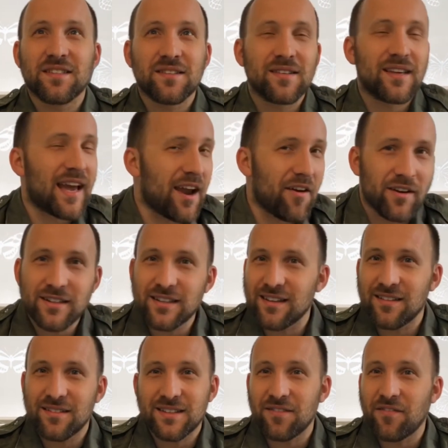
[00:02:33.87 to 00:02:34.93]
character
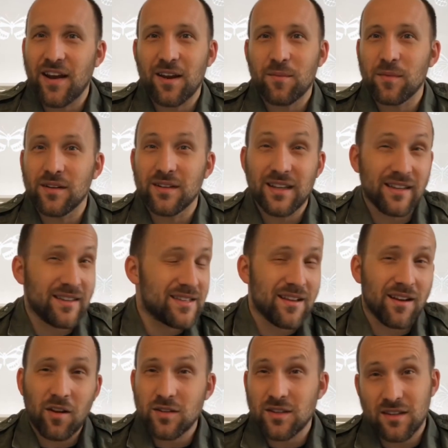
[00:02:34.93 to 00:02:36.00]
development and
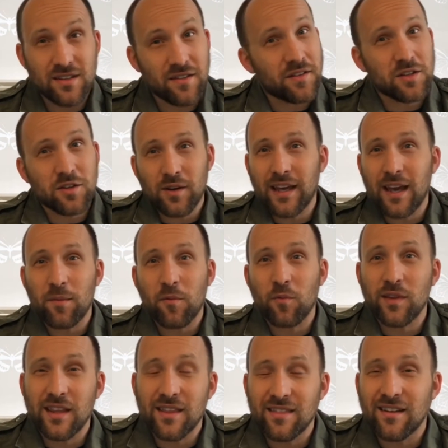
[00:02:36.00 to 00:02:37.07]
lots of the stuff that Julie came up with
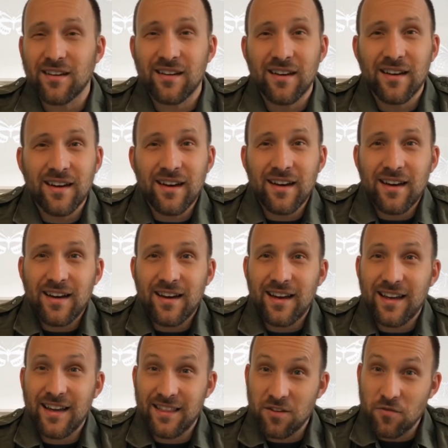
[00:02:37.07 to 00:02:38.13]
in
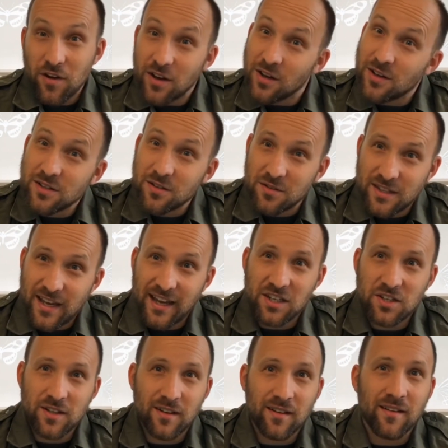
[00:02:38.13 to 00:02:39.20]
the rehearsal
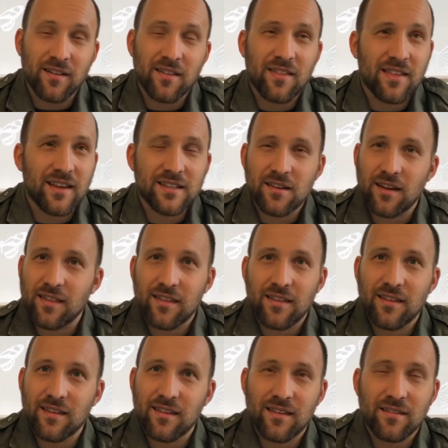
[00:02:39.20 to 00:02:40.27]
section, things like,
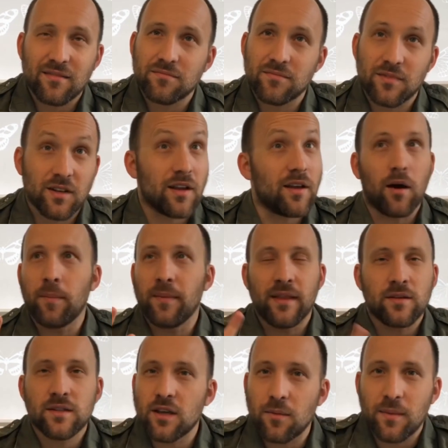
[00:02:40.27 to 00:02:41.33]
I mean, there's
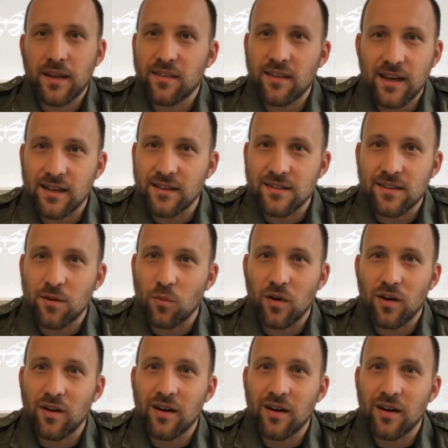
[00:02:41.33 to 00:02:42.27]
so many things that were,